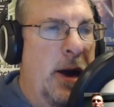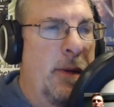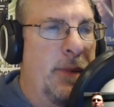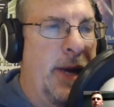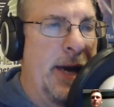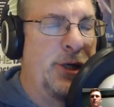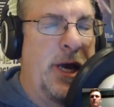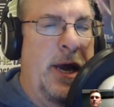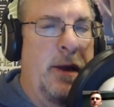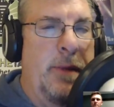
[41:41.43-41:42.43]
Cache
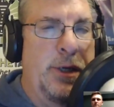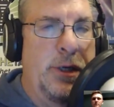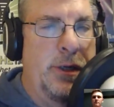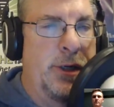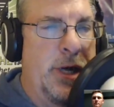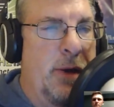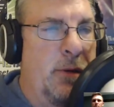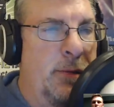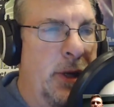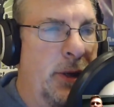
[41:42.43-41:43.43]
Canada mentioned in the chat
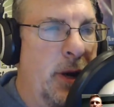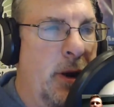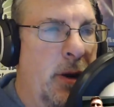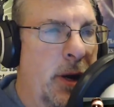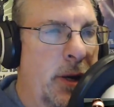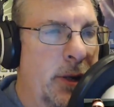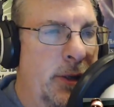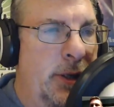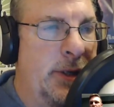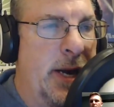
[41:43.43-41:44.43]
room that
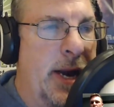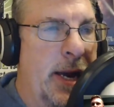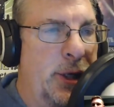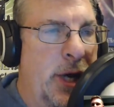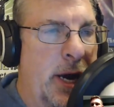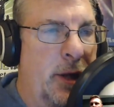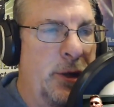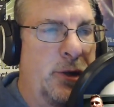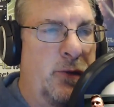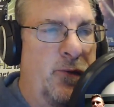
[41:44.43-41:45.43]
he's got a
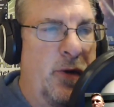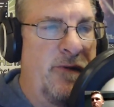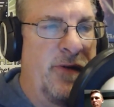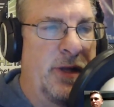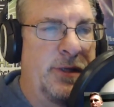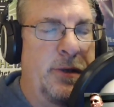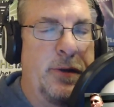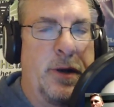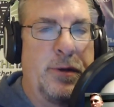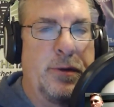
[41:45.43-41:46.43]
challenge for events in other
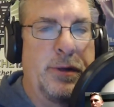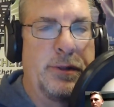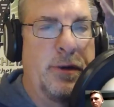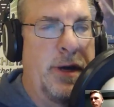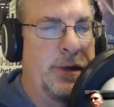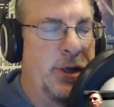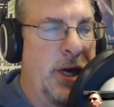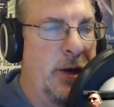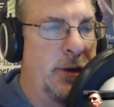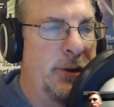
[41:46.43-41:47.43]
countries. So he has a challenge.